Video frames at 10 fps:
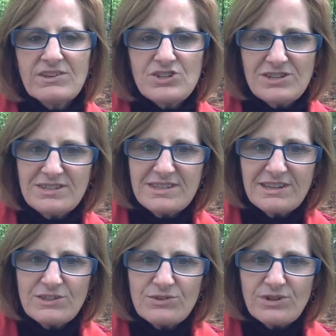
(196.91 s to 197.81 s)
Jesus
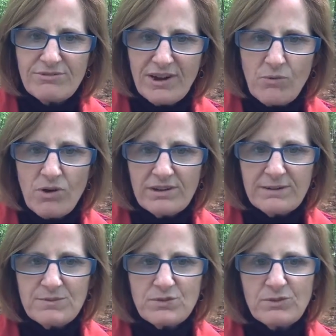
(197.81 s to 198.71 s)
answered, "If I want
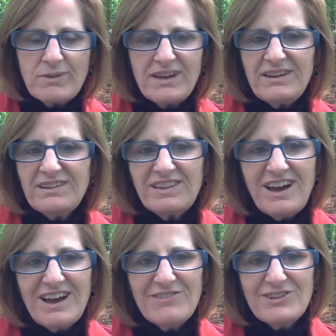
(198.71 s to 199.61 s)
him to remain
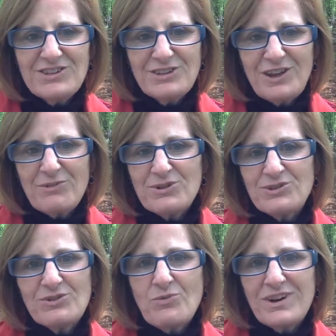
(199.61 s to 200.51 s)
alive until I
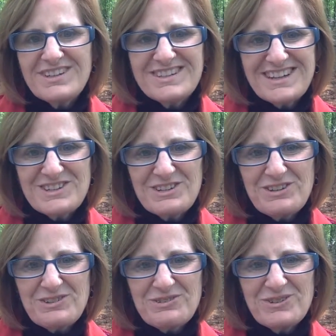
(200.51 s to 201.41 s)
return, what is that to
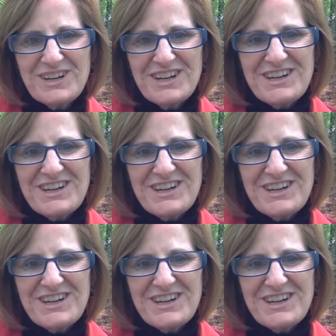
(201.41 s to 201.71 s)
you?